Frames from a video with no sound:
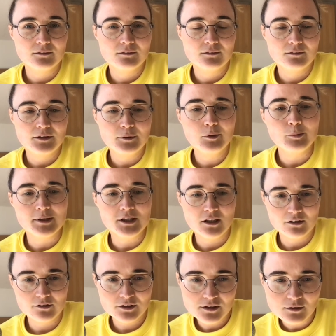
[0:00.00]
you will be
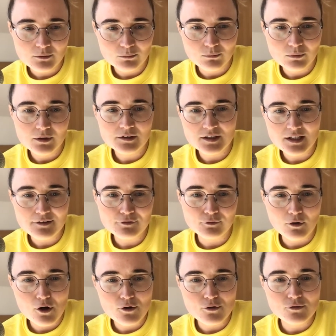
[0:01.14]
judged. Death
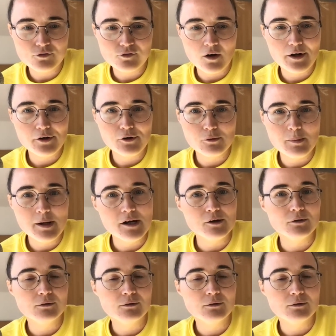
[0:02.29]
row final meal.